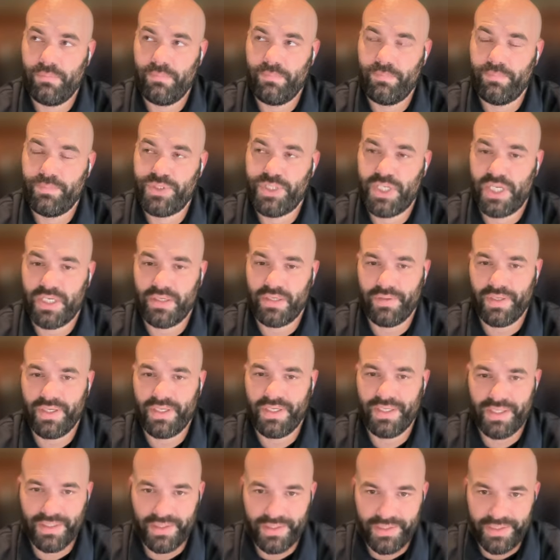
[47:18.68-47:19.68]

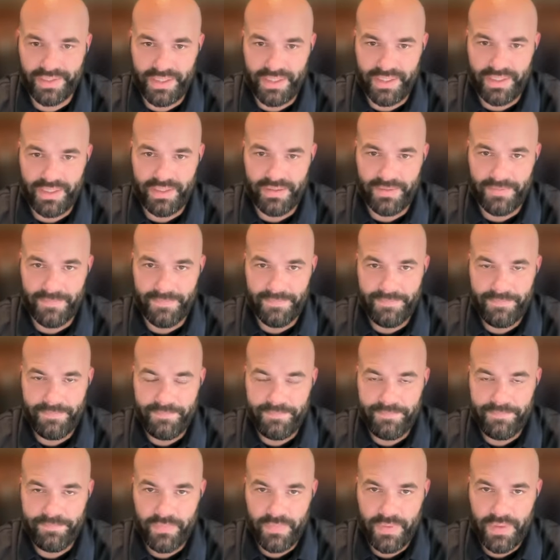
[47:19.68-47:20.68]
generating a lead
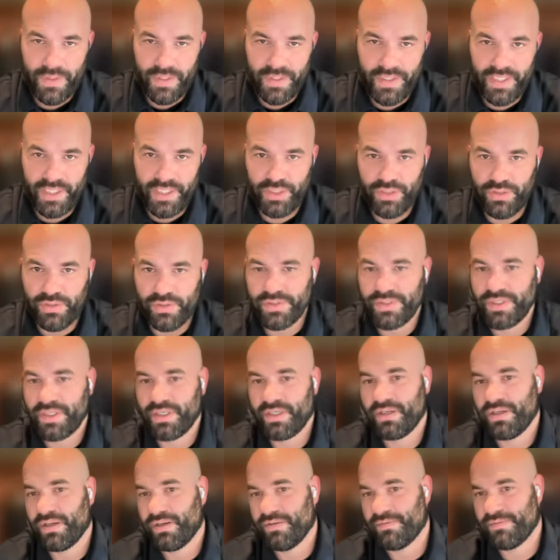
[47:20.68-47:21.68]
and using
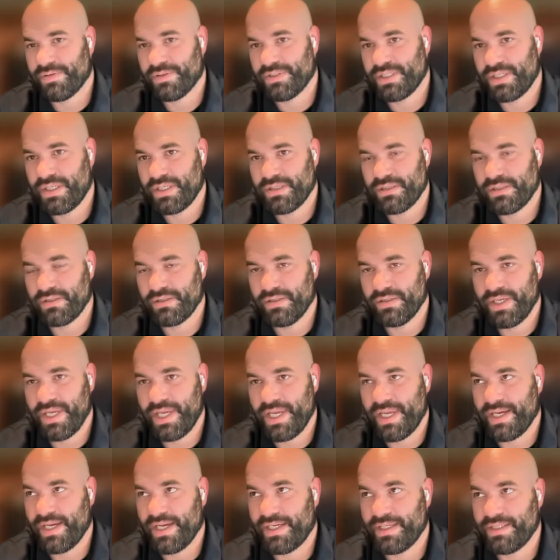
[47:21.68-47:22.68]
conversational
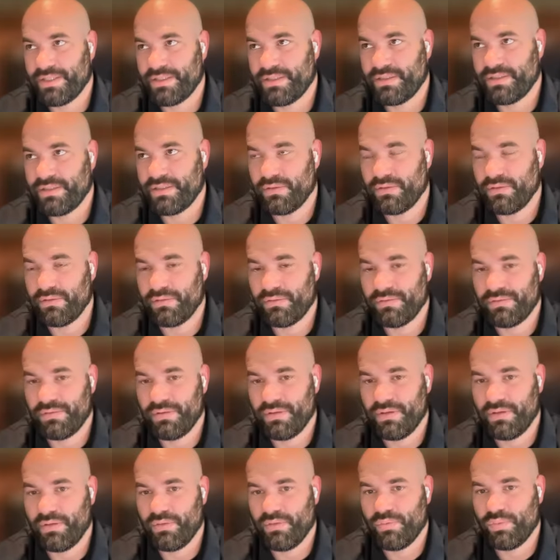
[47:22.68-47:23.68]
AI to
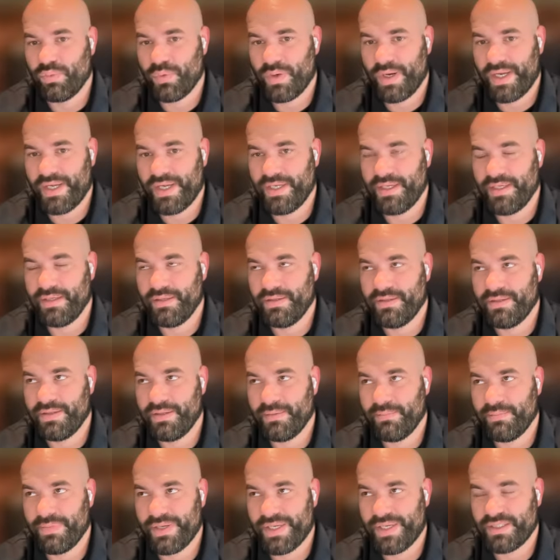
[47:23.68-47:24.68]
write the
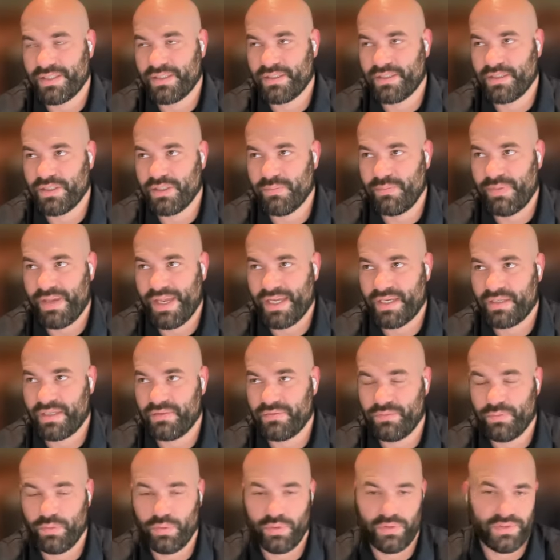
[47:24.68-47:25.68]
messages back and
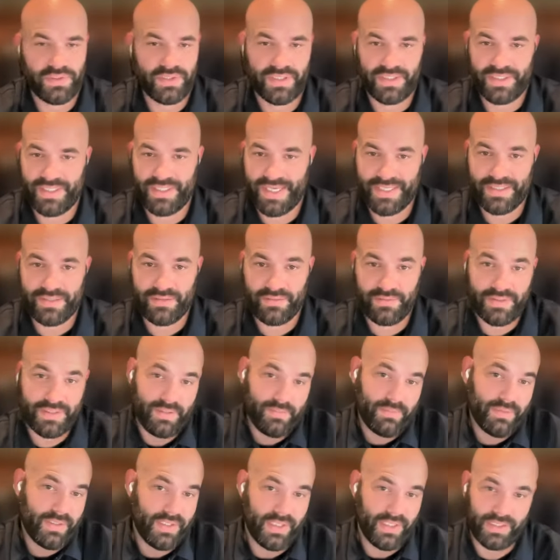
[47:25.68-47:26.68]
forth to text with
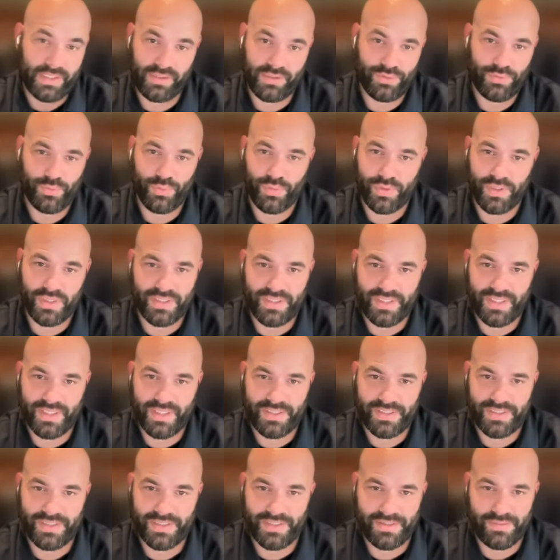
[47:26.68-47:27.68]
someone. Like the Turing
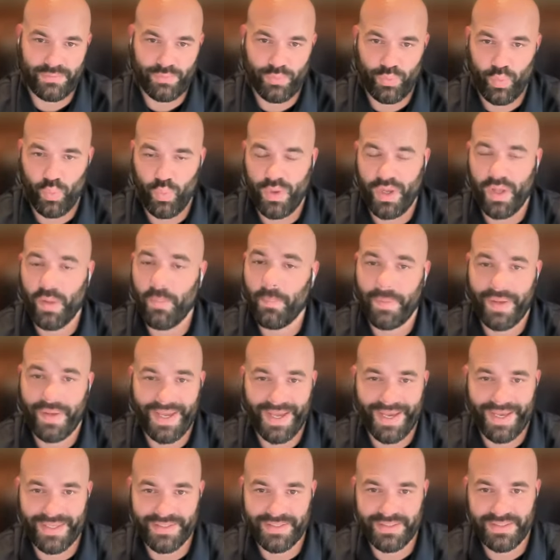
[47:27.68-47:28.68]
test is well
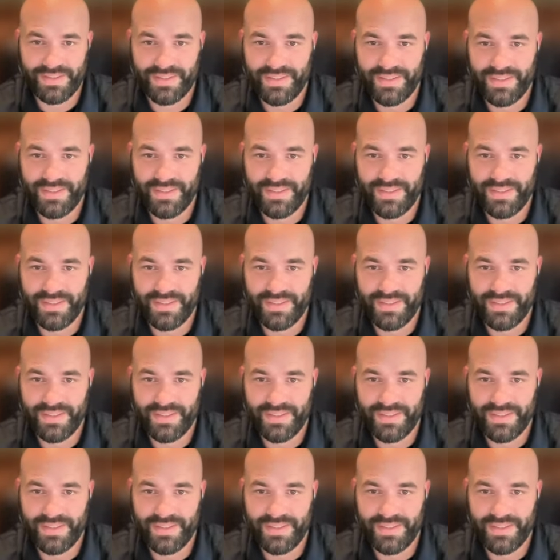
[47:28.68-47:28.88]
past.